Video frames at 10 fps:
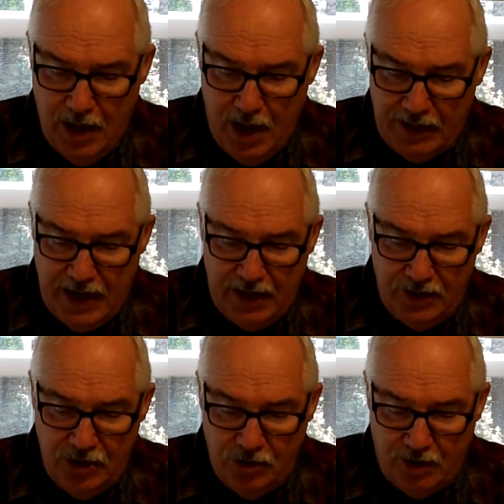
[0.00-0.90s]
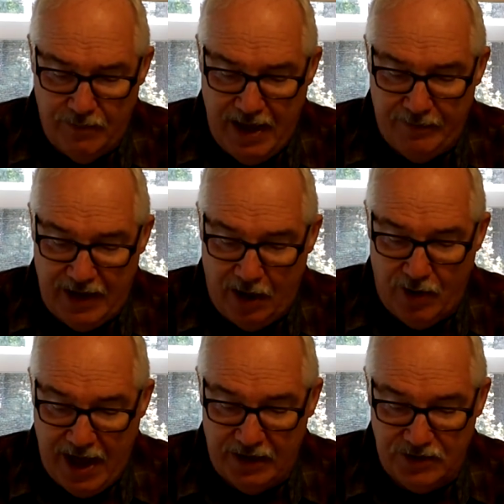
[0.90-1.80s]
Again, a new commandment I
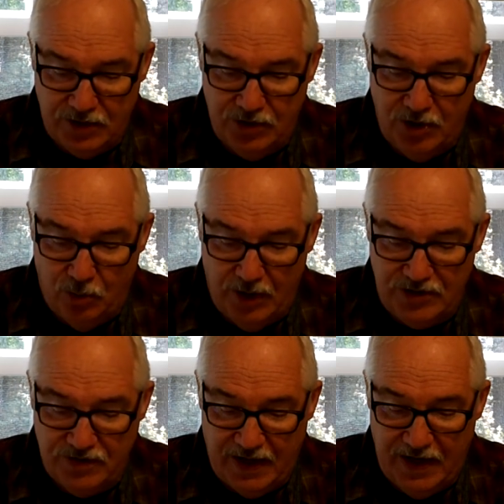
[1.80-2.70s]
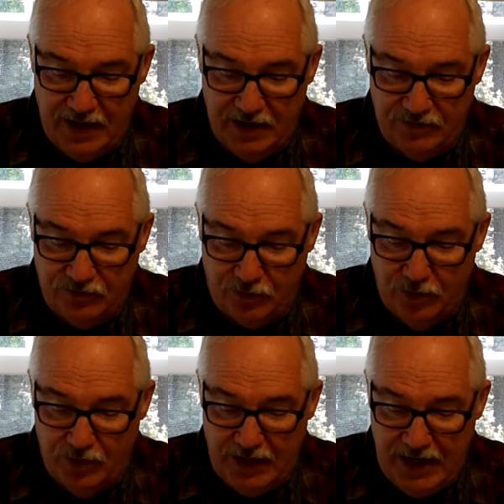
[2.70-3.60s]
write unto you, which thing is
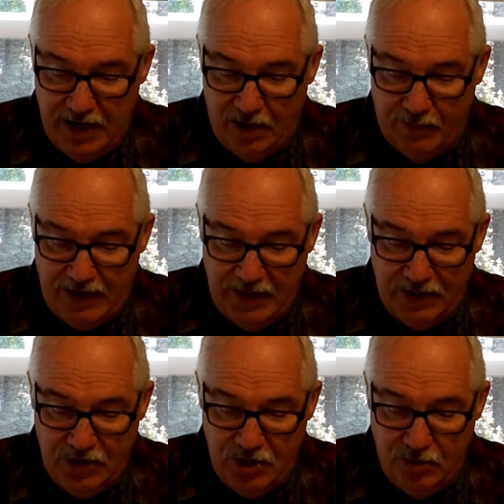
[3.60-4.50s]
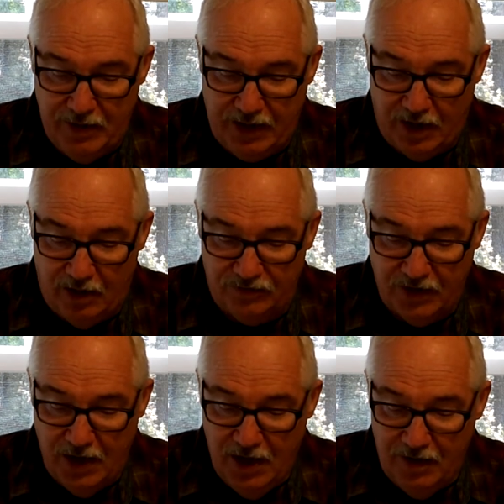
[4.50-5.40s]
true in him and in you, because
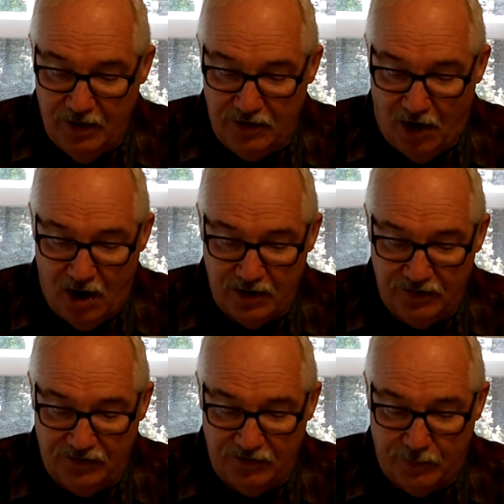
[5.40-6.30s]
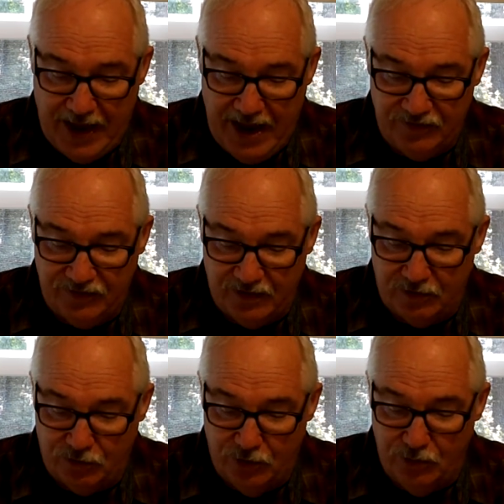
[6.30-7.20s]
the darkness is past and the
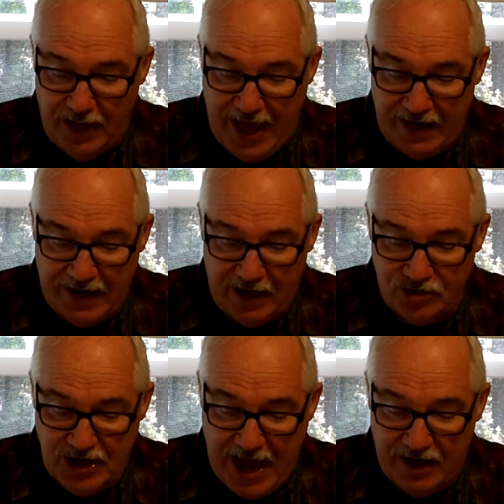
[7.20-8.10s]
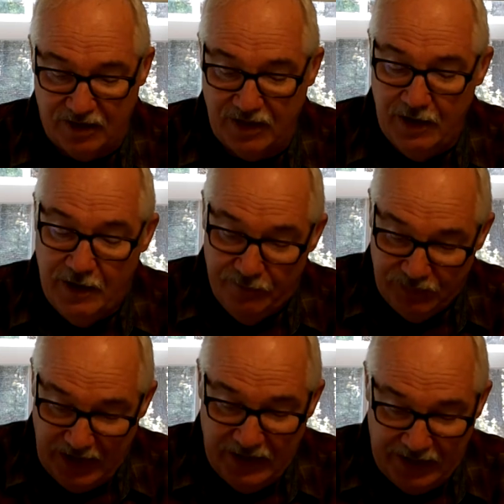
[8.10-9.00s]
true light now shineth.
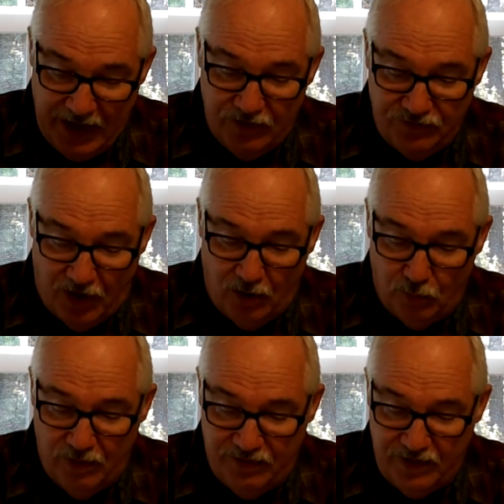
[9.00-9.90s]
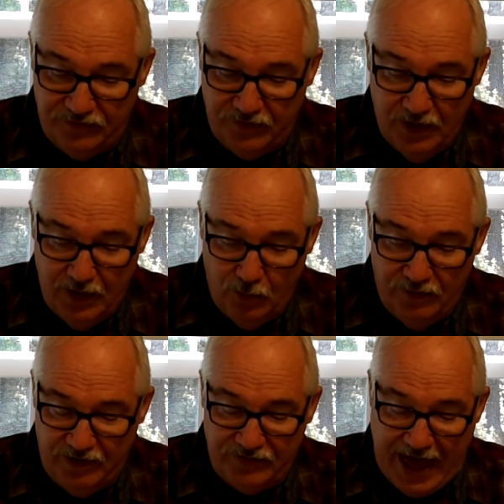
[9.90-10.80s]
And it goes on with this, with
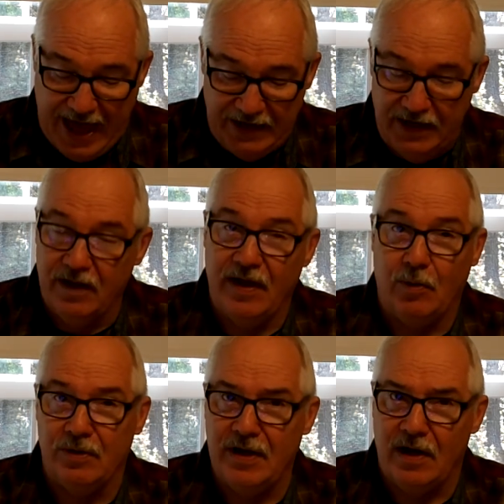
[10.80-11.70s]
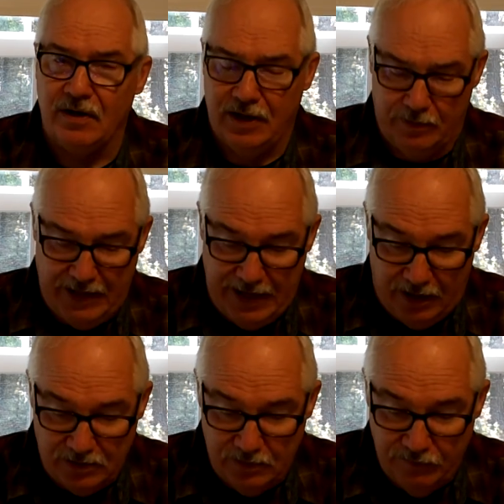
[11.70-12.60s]
this idea that we're talking about.